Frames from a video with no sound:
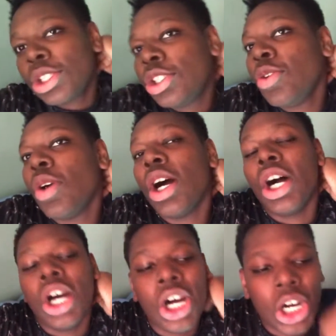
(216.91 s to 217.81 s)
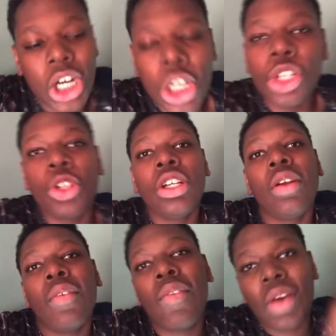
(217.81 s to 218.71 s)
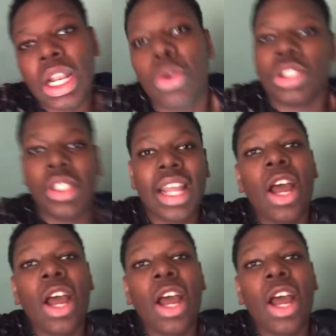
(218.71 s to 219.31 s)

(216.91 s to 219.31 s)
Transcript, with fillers: to hundred followers.